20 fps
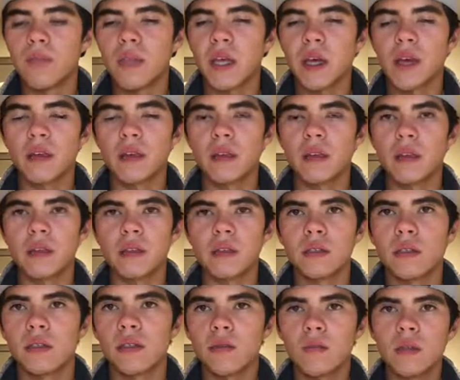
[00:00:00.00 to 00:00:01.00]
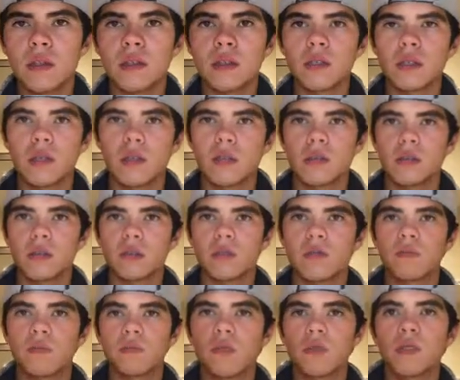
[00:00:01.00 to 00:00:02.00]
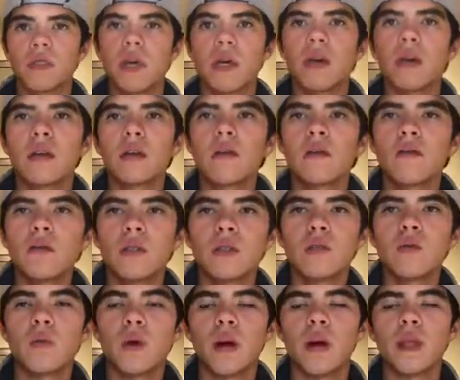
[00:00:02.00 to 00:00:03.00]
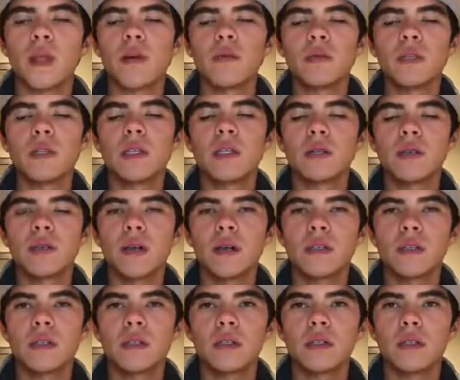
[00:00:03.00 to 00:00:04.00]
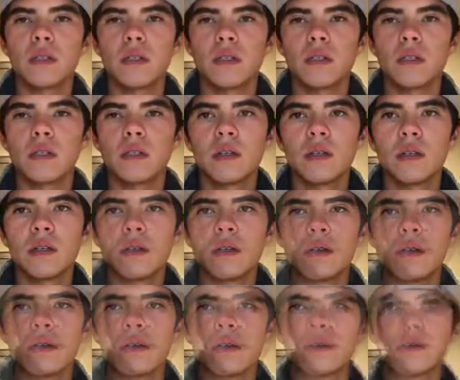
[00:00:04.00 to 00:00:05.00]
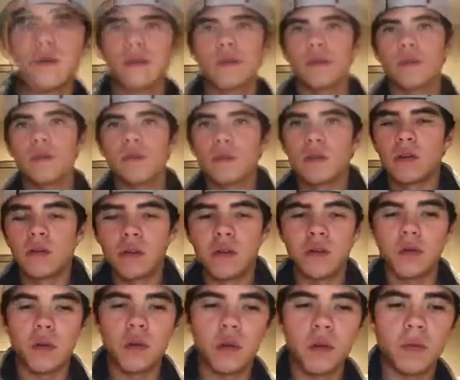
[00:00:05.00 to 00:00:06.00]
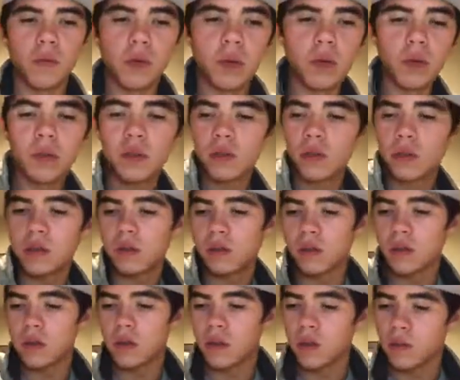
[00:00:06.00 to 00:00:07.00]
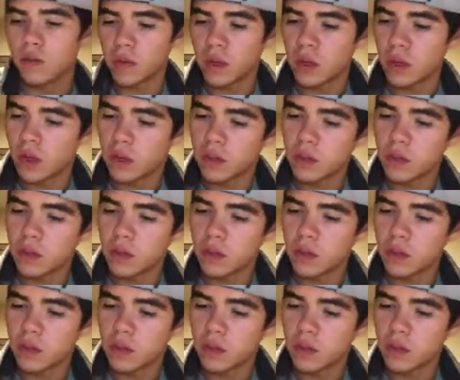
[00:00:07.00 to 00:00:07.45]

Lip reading: had nothing to do with each other, which is why that was the correct answer. Okay, so number 41 is one I